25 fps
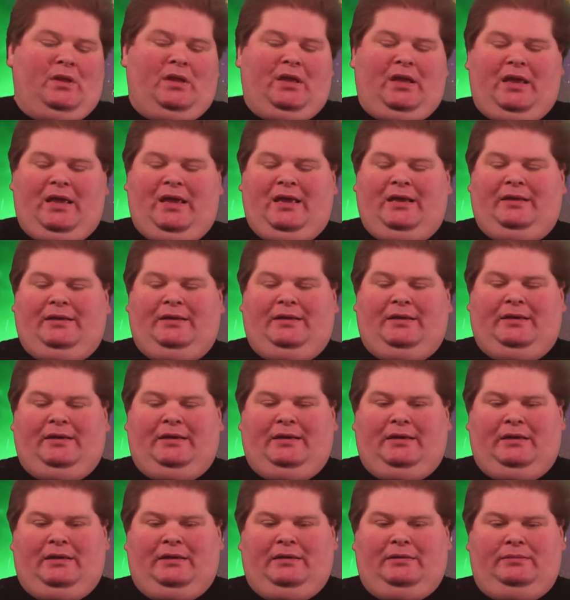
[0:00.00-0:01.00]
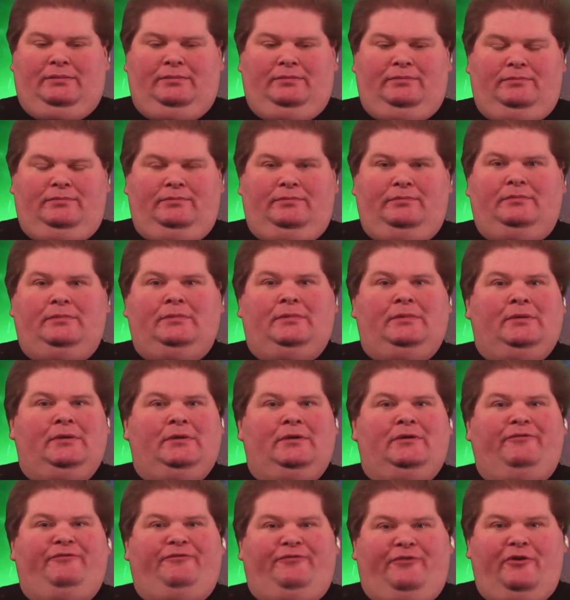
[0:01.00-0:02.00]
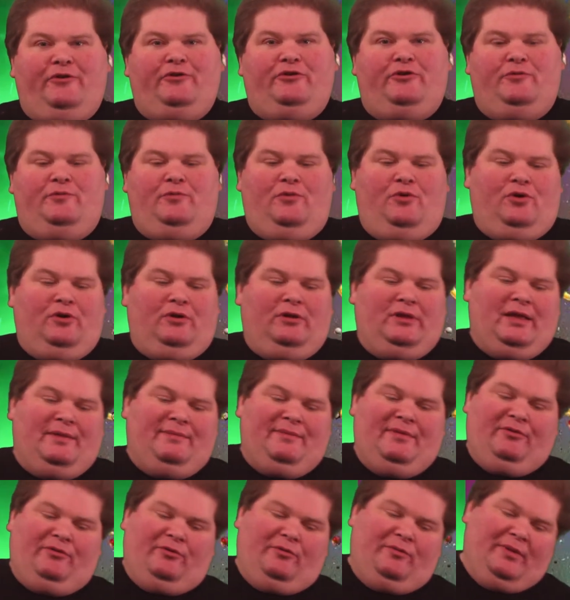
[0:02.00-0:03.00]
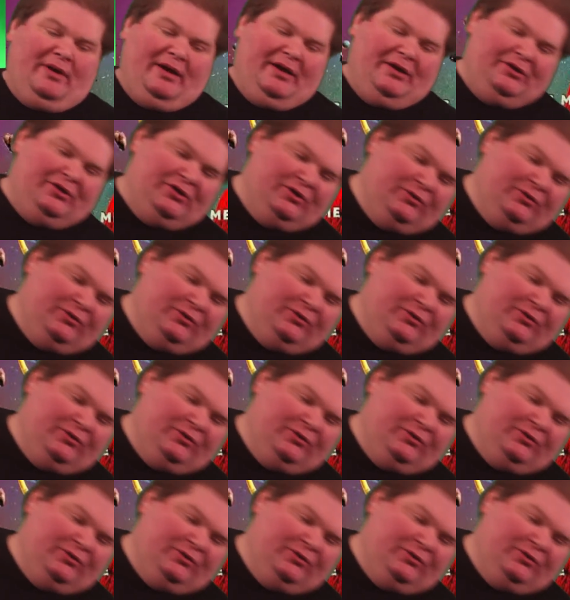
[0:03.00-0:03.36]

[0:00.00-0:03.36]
And furthermore, let me remind